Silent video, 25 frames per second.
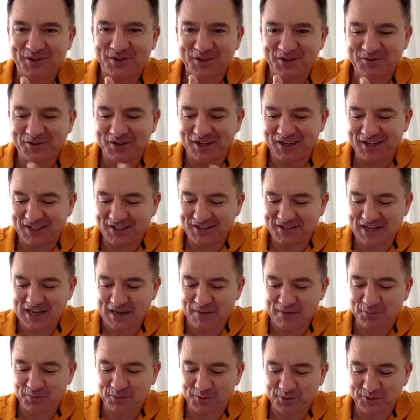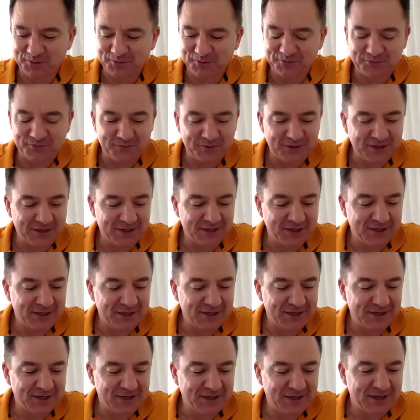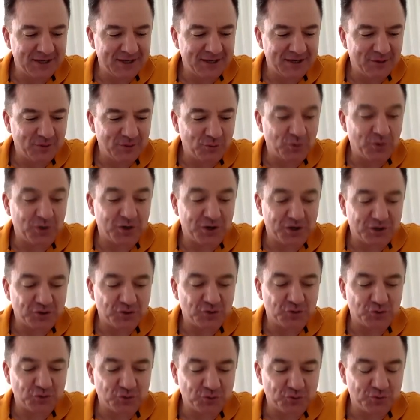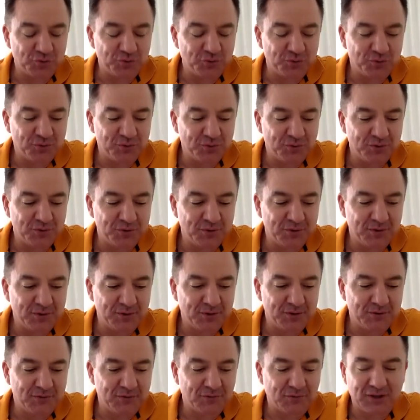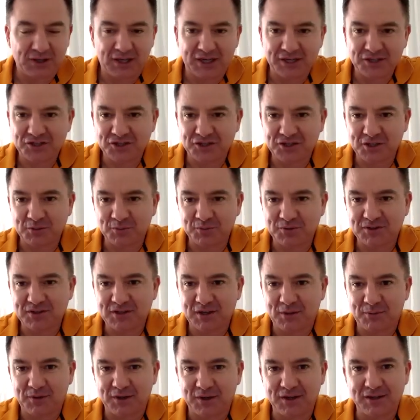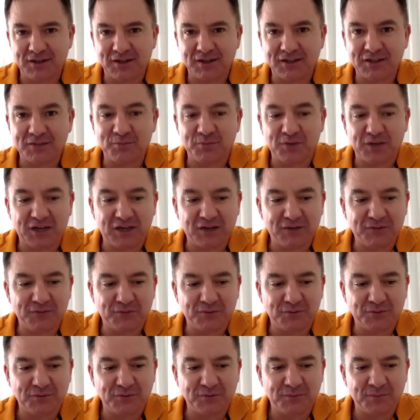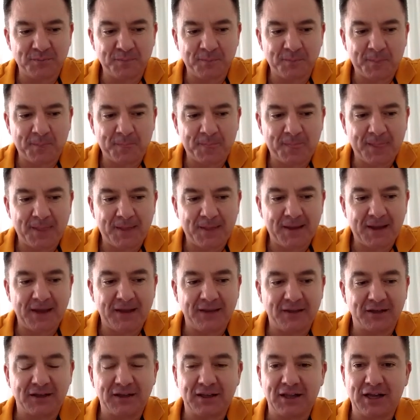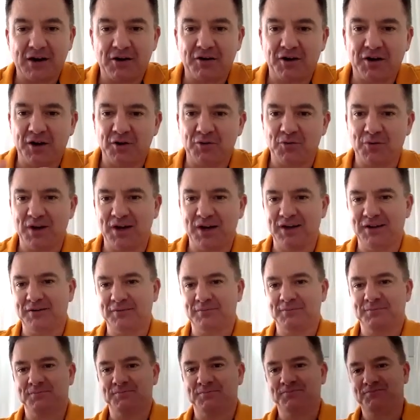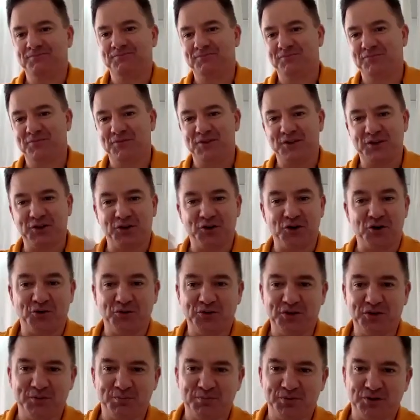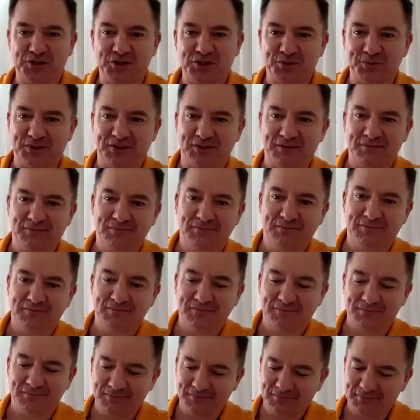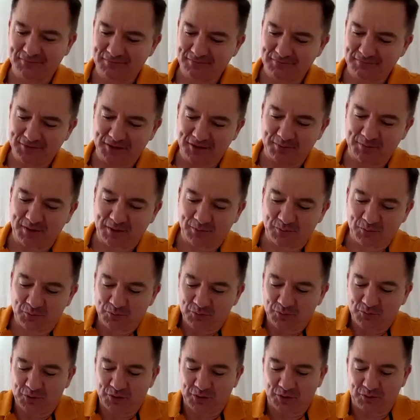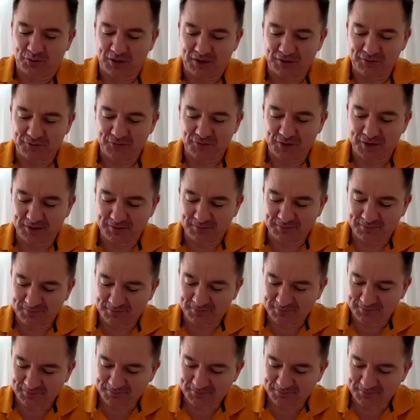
what a great example of what a true relationship with someone that's meaningful and the clarity around the goal that you're pursuing. I mean, what a great friend.